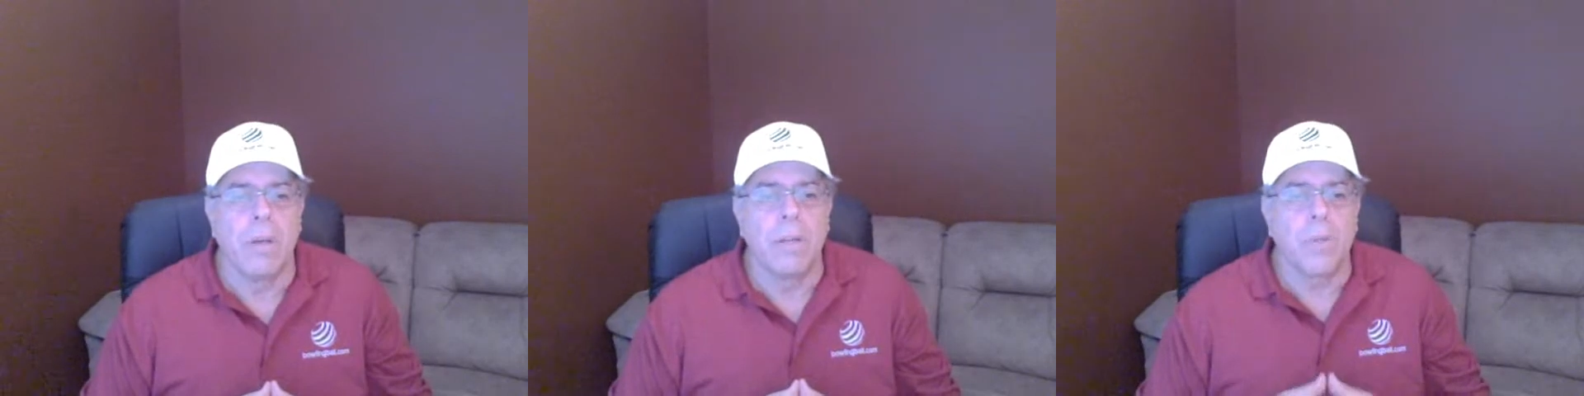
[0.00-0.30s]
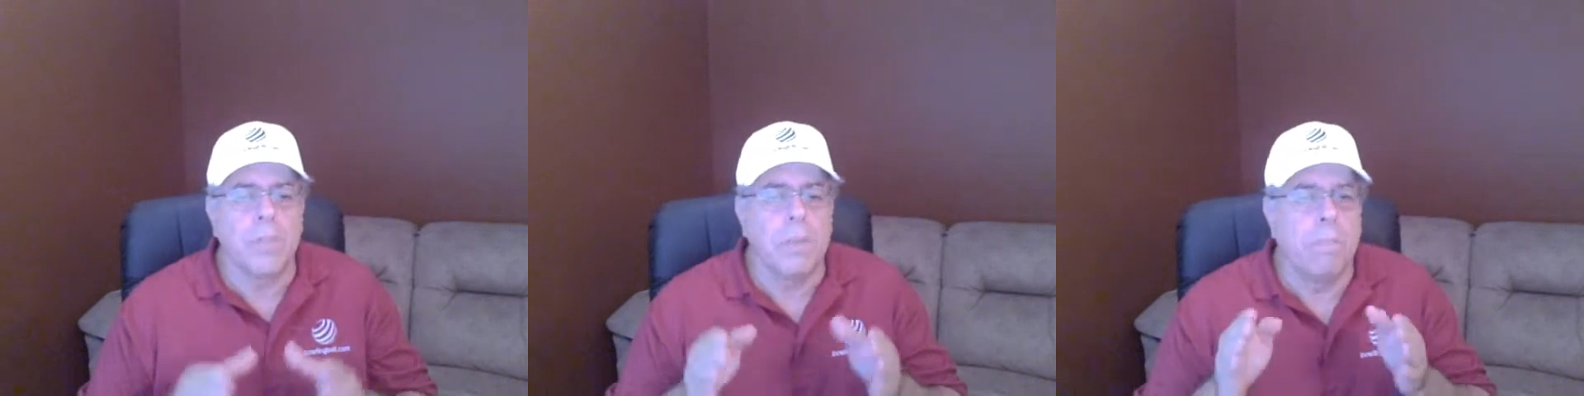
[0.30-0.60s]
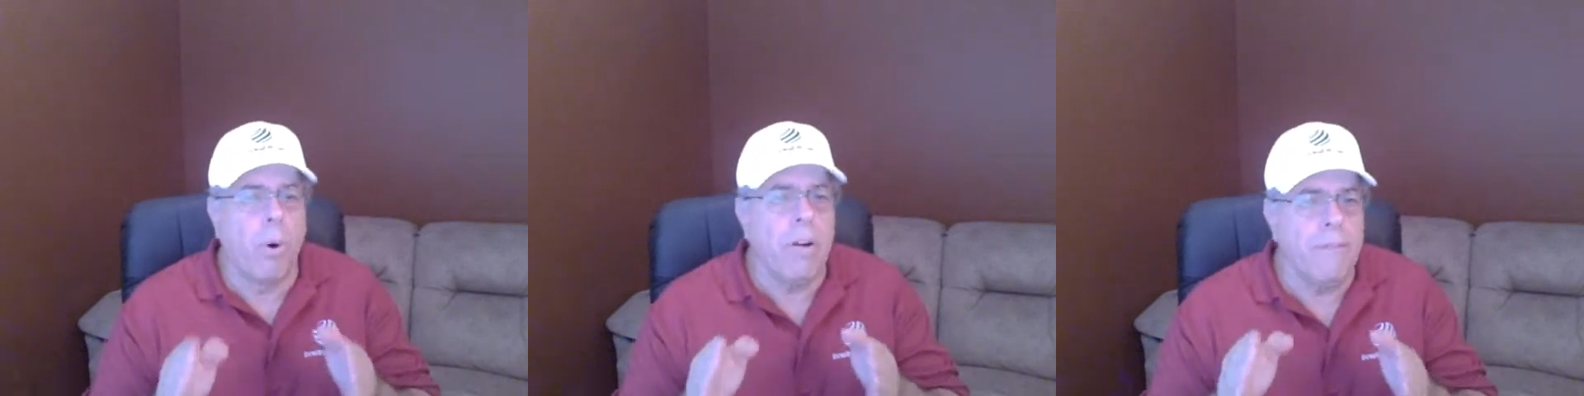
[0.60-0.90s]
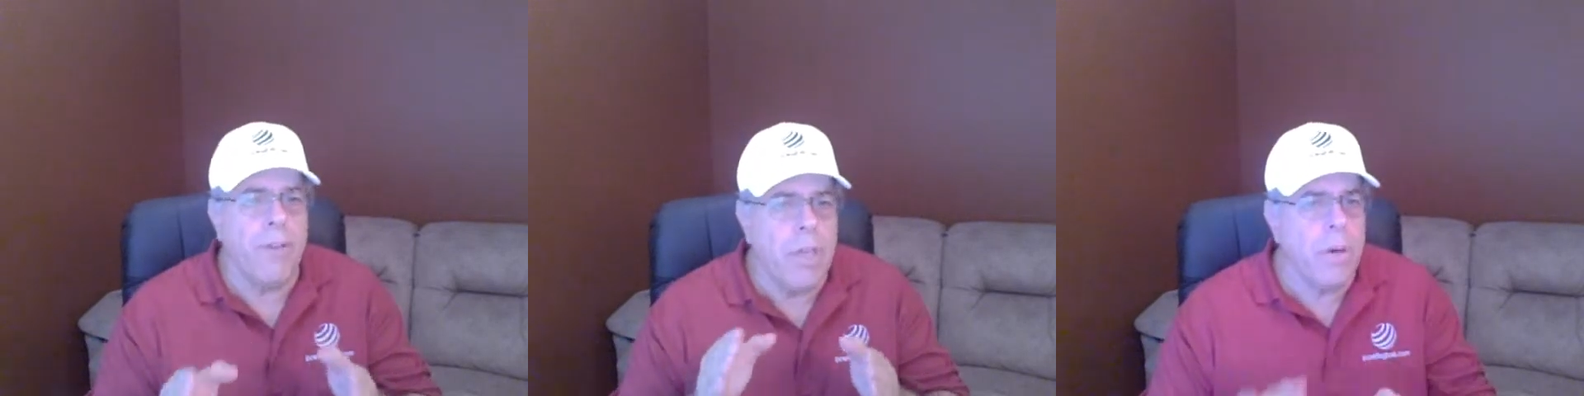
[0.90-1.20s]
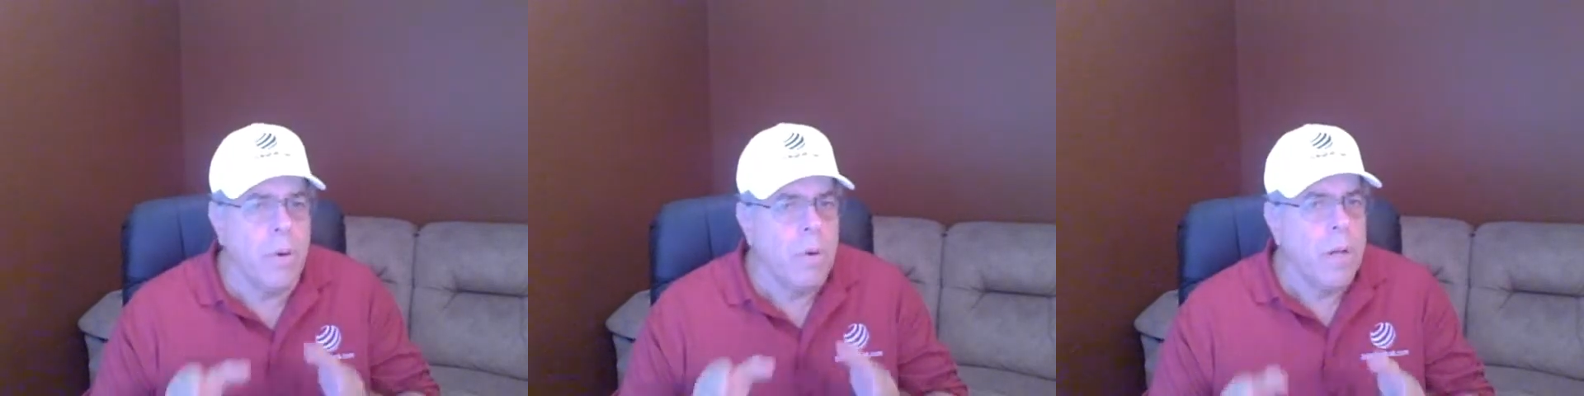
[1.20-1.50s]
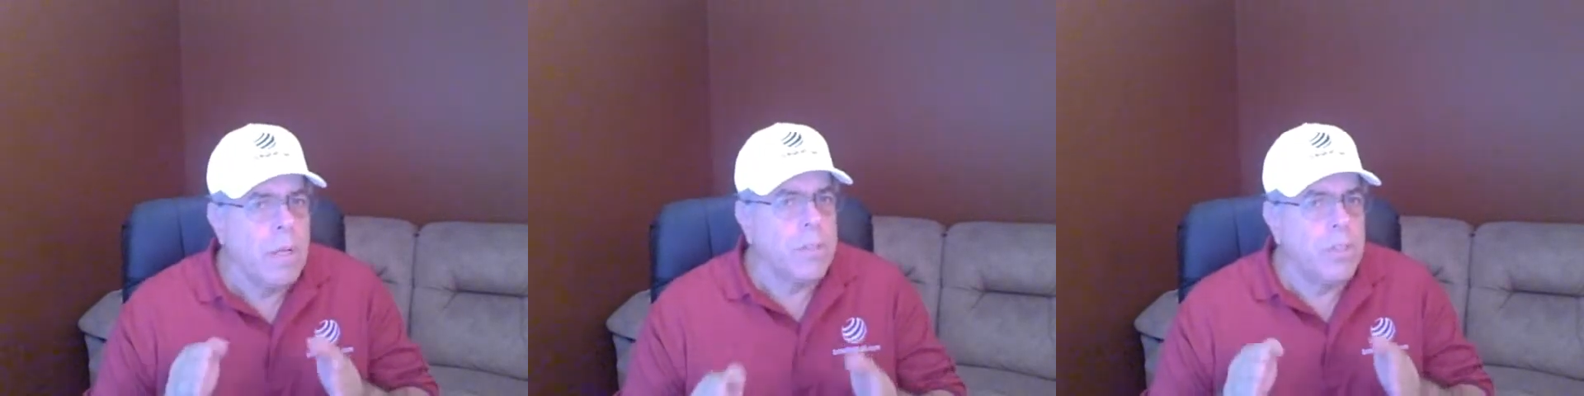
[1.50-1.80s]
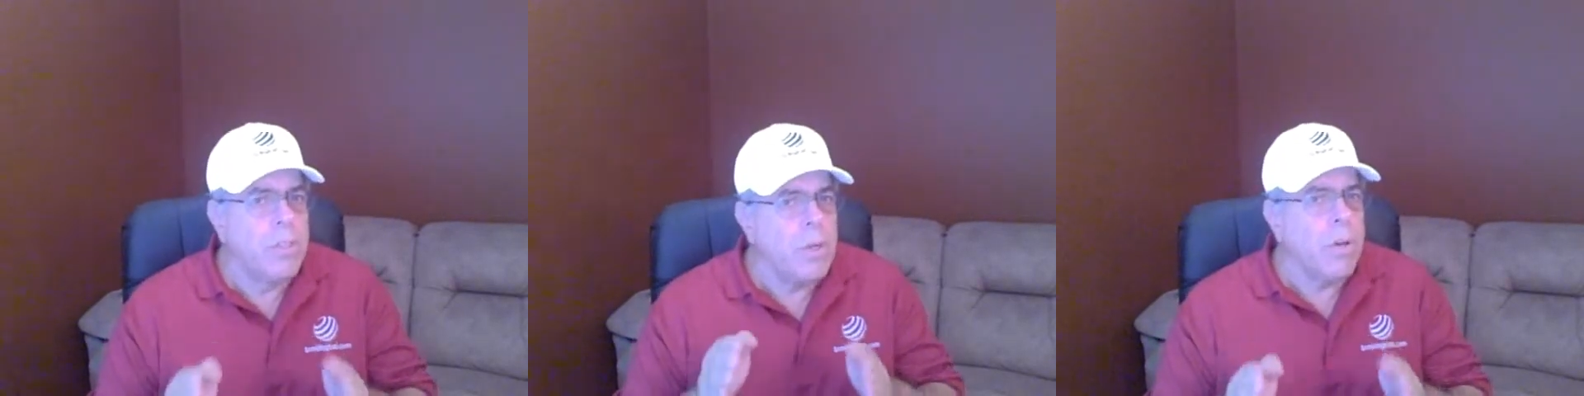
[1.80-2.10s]
So it's important for you to
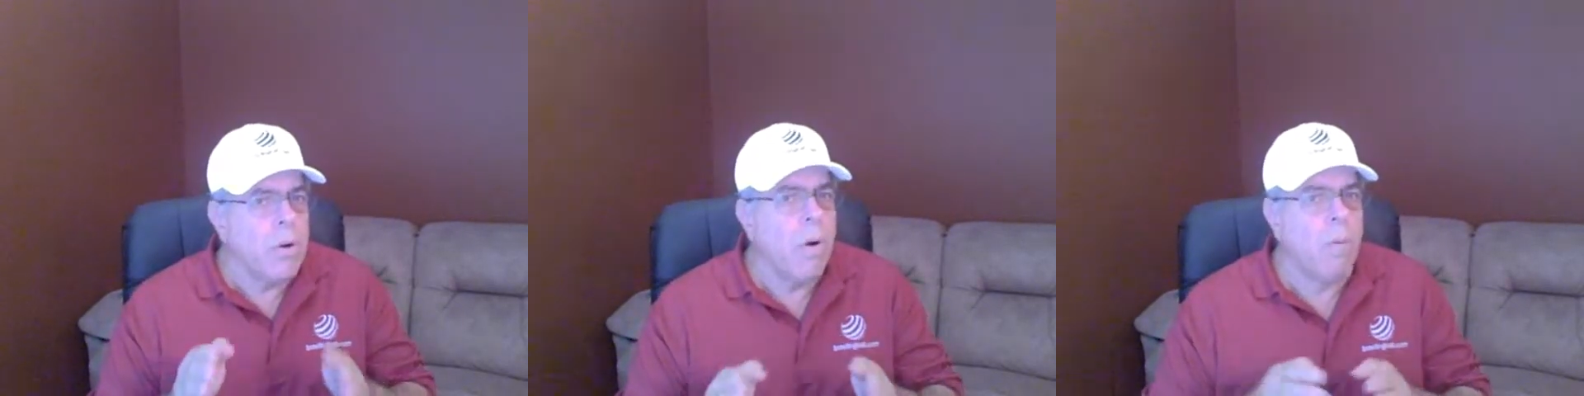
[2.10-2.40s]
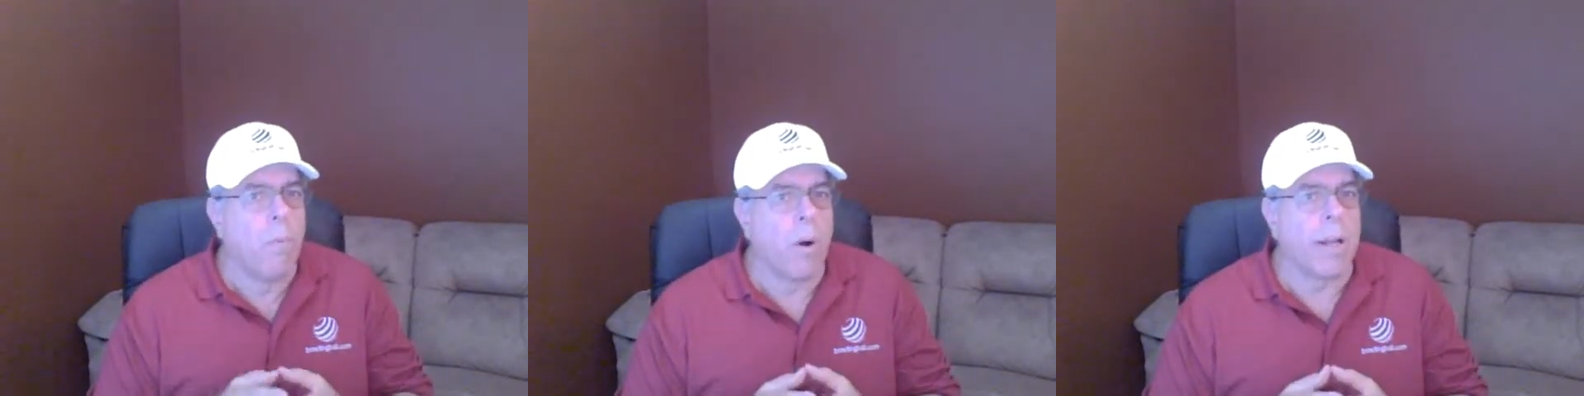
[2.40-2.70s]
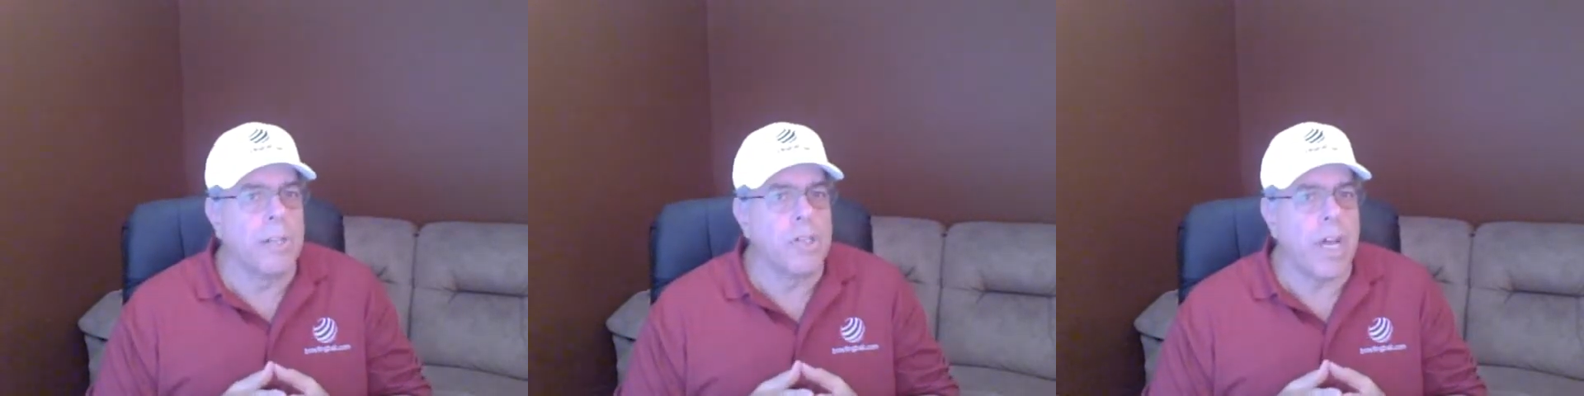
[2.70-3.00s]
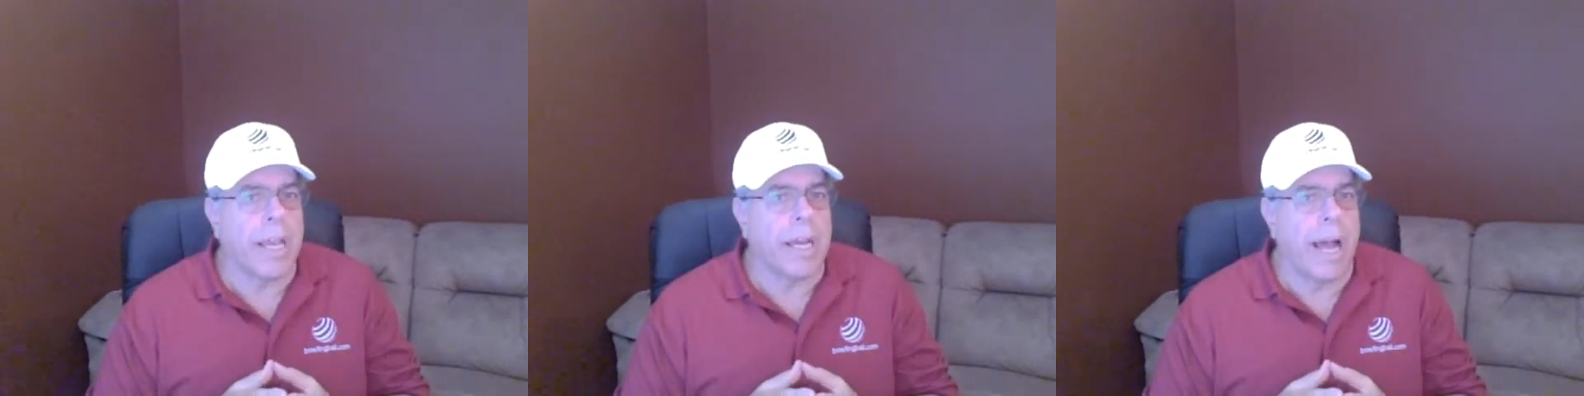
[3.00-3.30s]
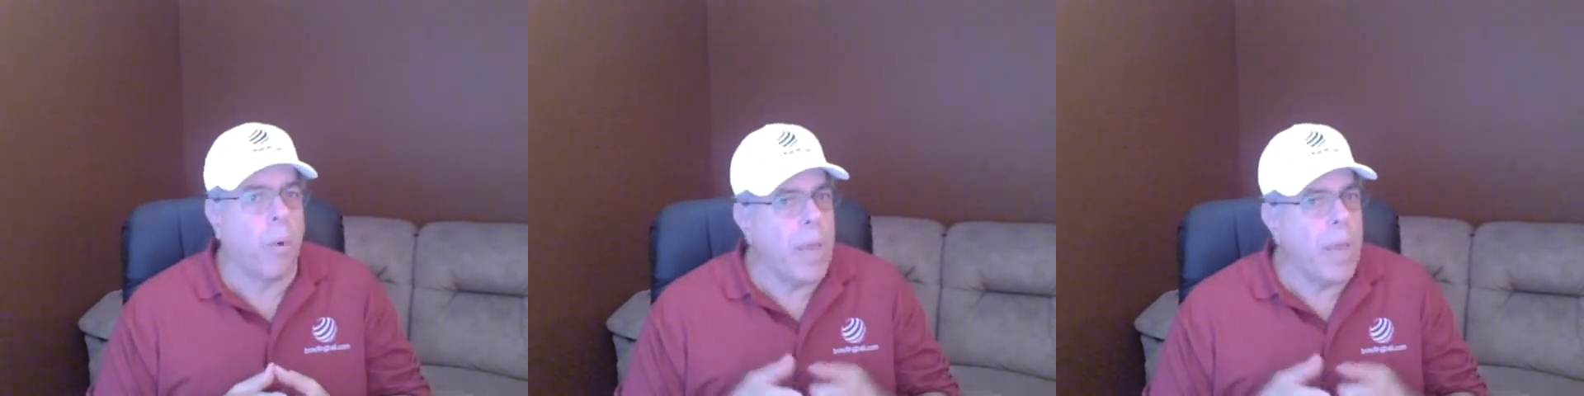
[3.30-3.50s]
do your homework and check it out.